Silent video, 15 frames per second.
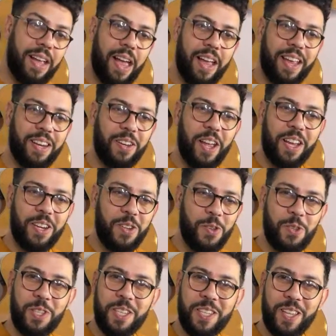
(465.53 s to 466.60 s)
I can
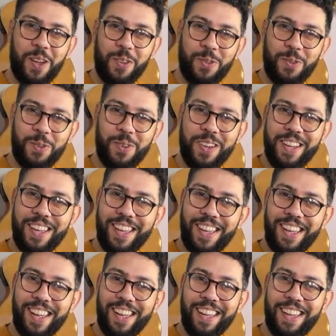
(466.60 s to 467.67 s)
use this now too,
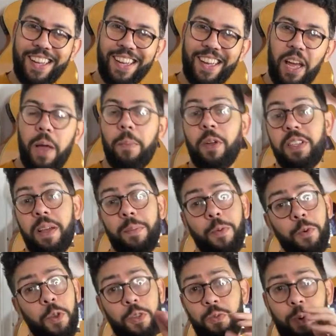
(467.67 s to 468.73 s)
because we're
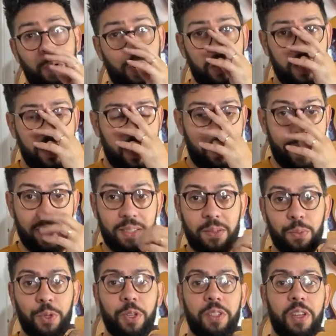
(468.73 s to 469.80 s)
not recording direct.
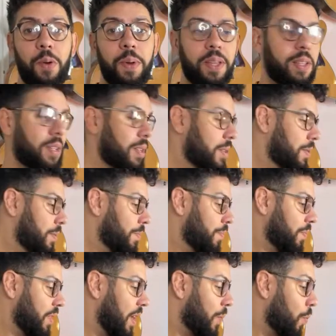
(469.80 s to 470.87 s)
We're not going.
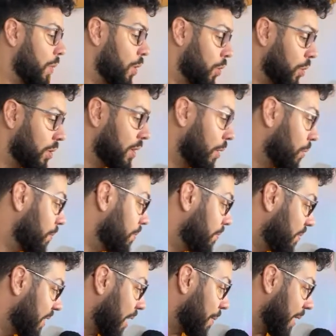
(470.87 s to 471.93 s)
We could go
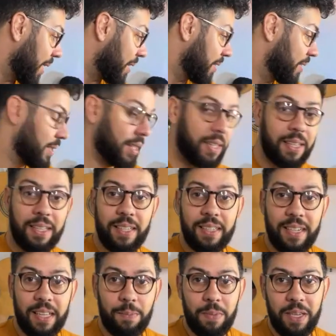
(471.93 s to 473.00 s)
direct.
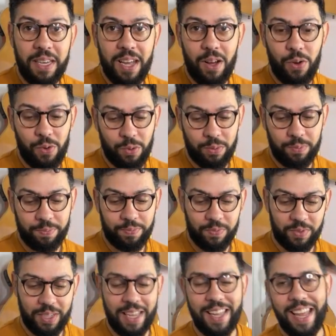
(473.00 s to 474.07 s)
Let me know
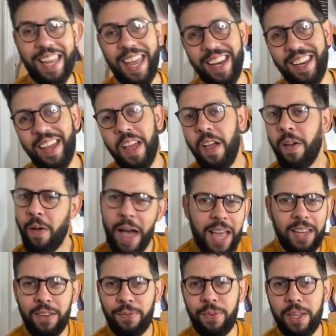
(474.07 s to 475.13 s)
again.
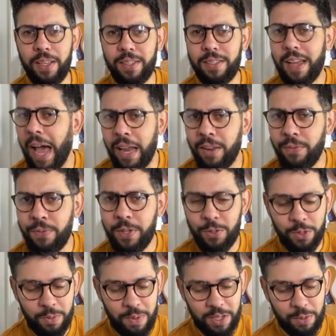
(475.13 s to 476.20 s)
Adding things to
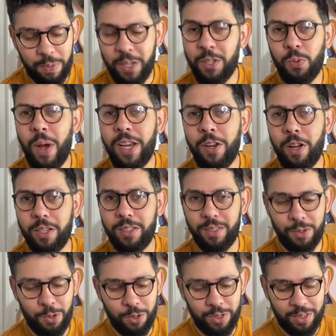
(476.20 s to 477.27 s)
the mixer, because why not?
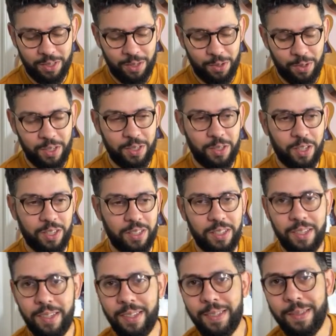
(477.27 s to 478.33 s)
It's
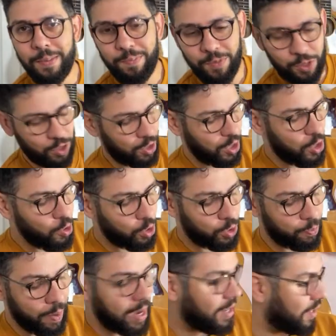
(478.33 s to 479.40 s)
not a huge
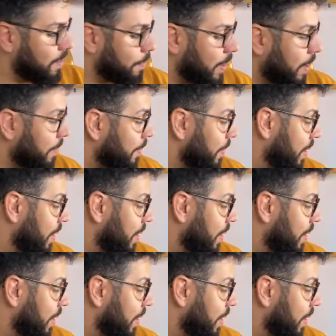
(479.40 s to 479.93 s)
pain in the bum